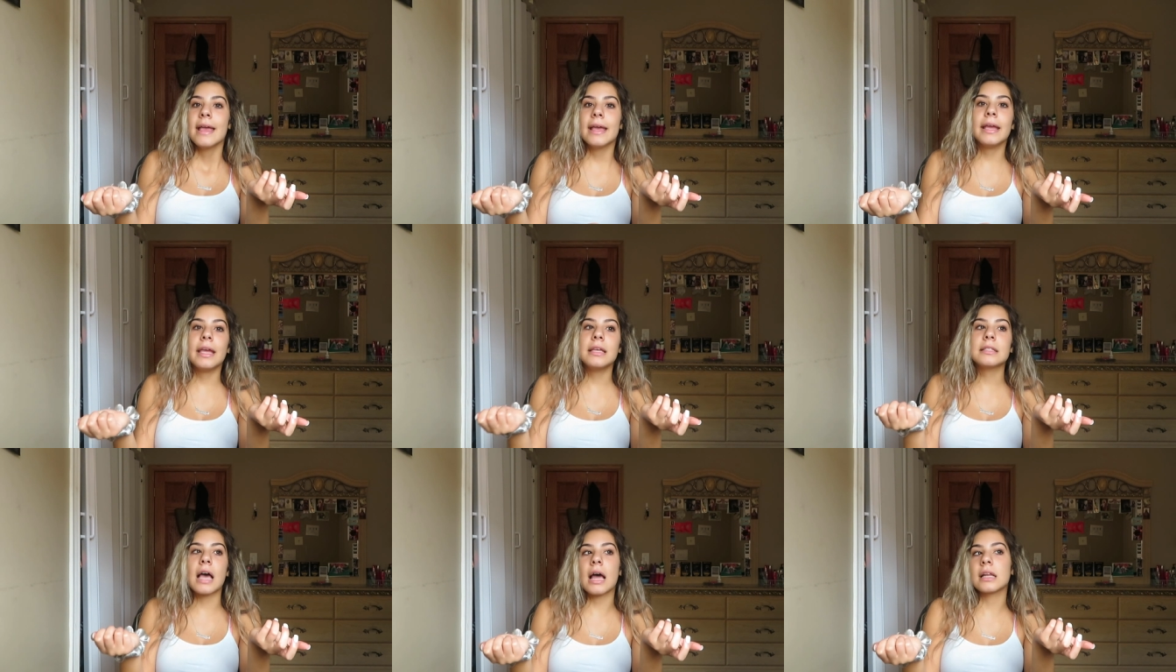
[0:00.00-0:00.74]

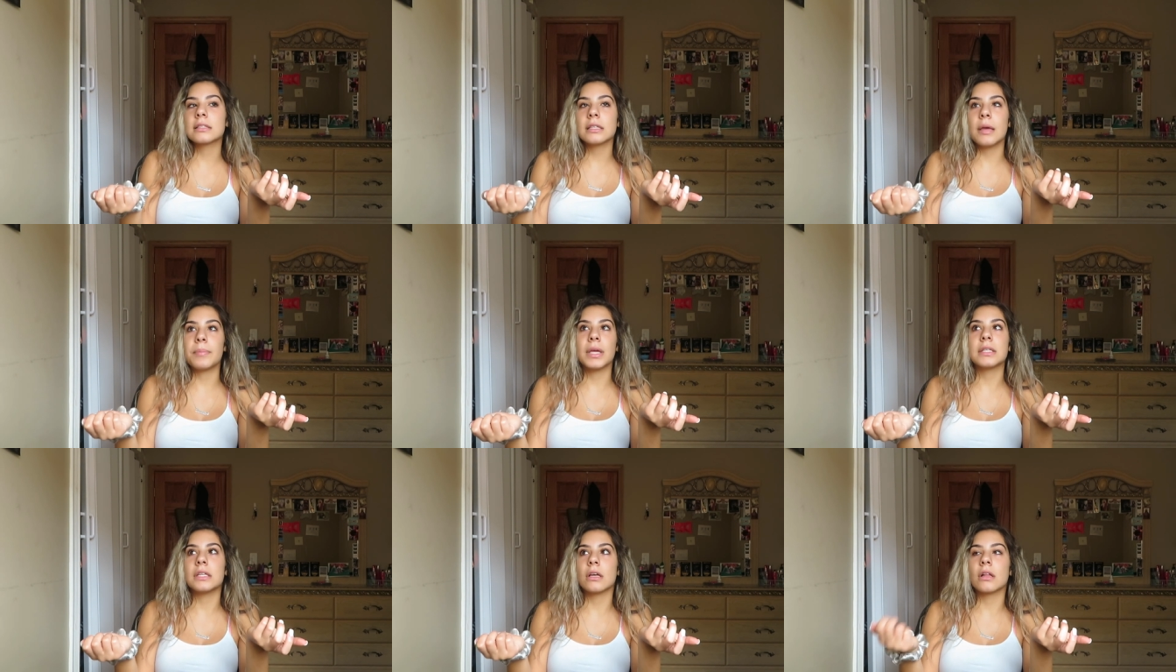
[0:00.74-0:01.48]
it is honestly a
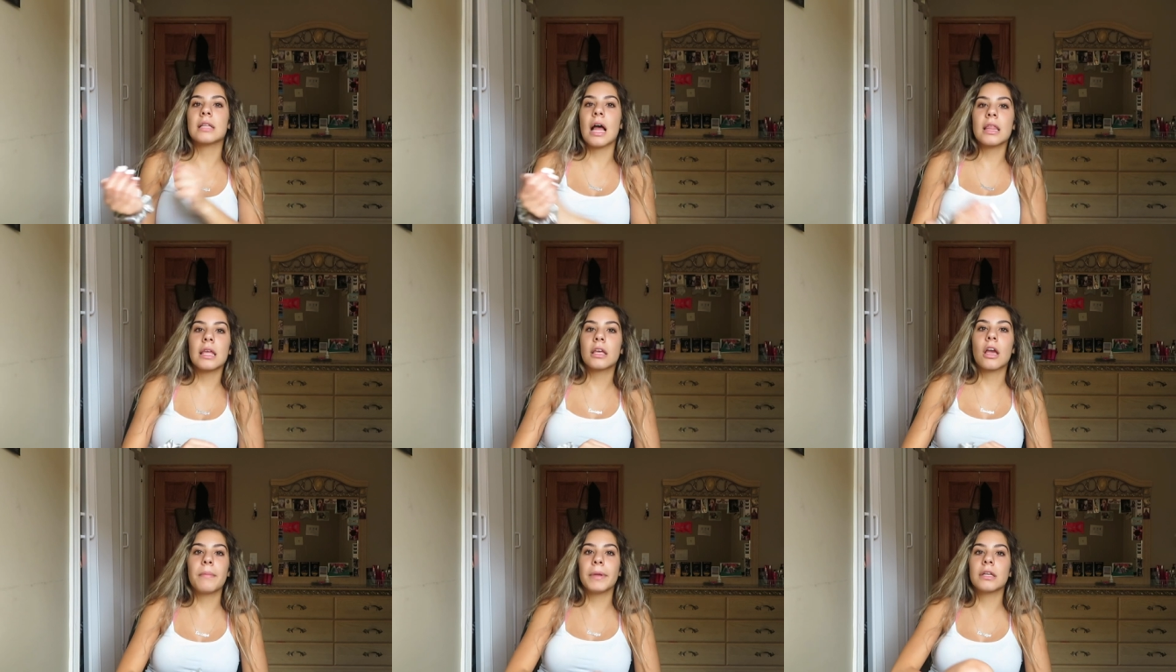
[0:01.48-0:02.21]
big deal. It's not like
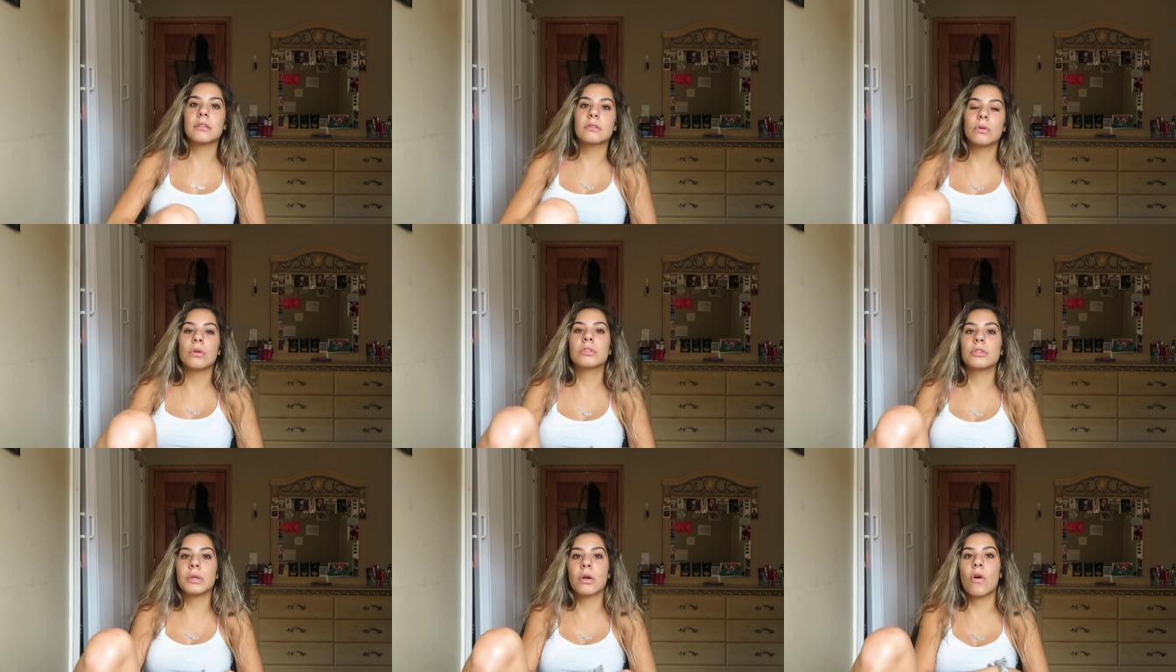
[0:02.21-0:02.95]
coming to
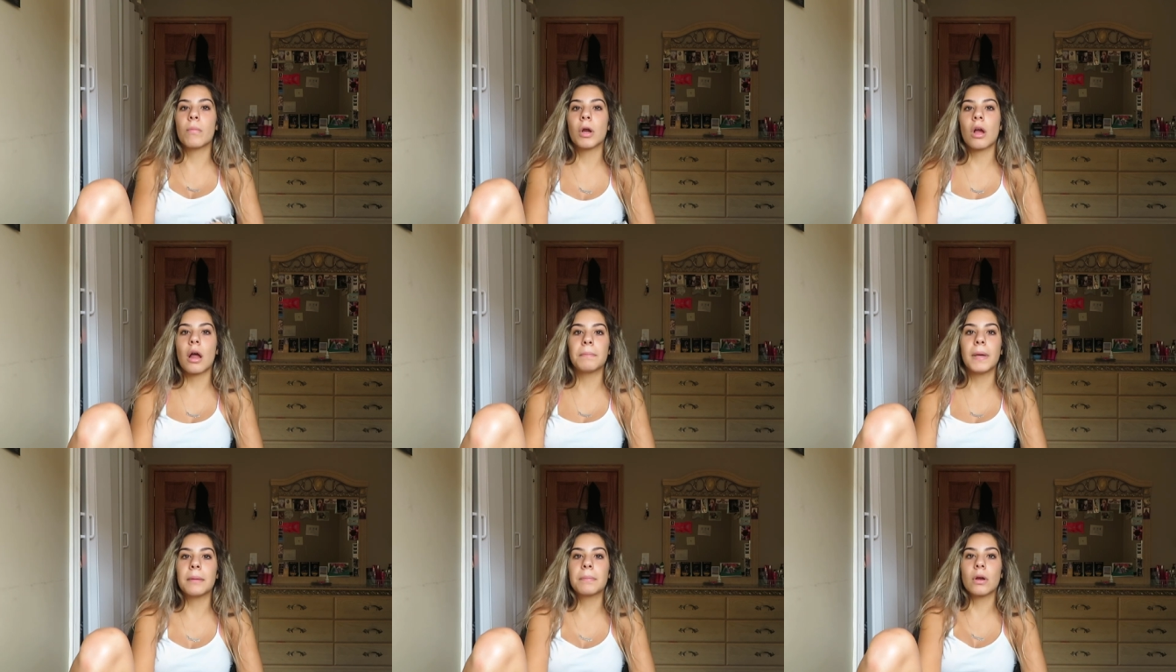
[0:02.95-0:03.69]
school, doing homework
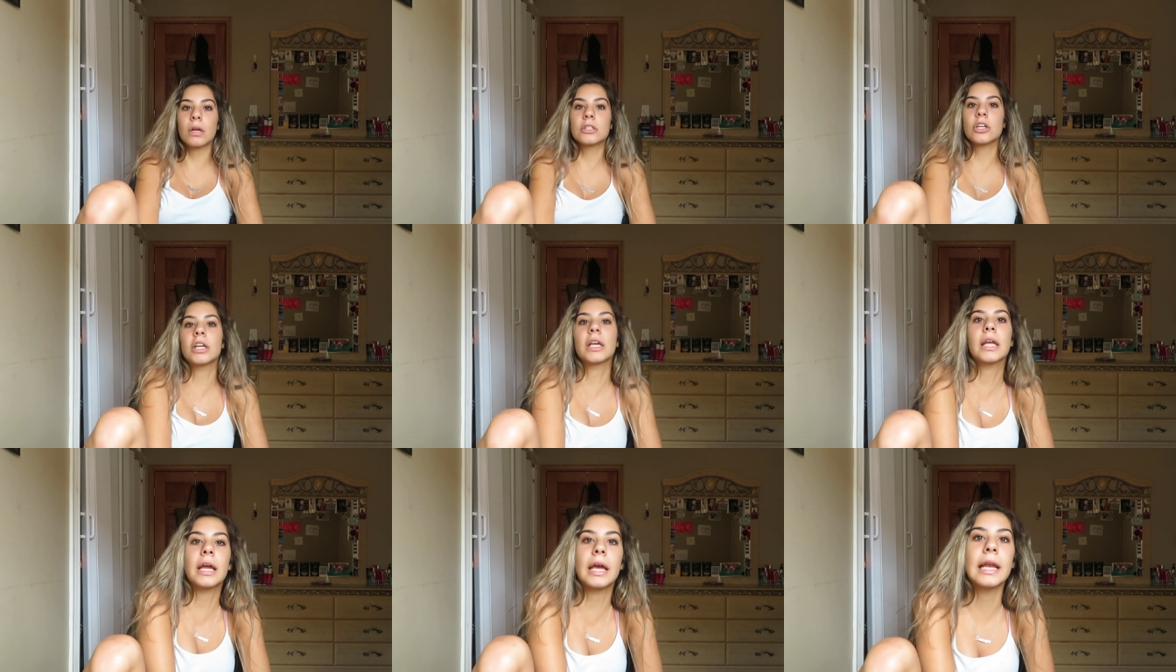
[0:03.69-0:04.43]
on paper and
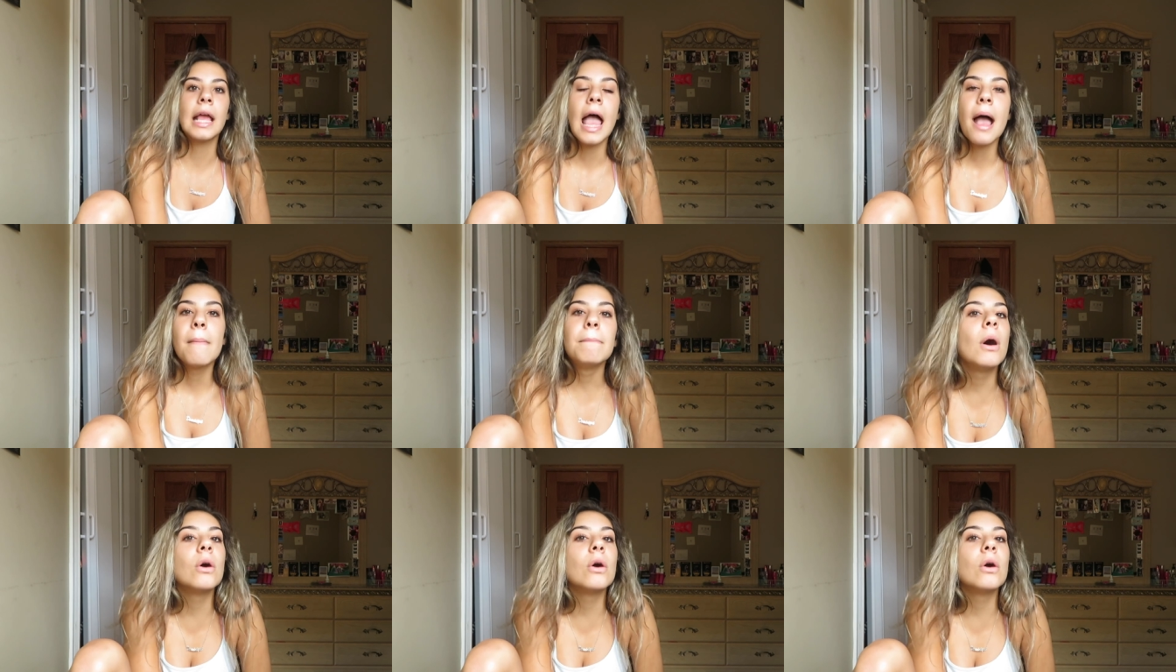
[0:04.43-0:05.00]
turning it in.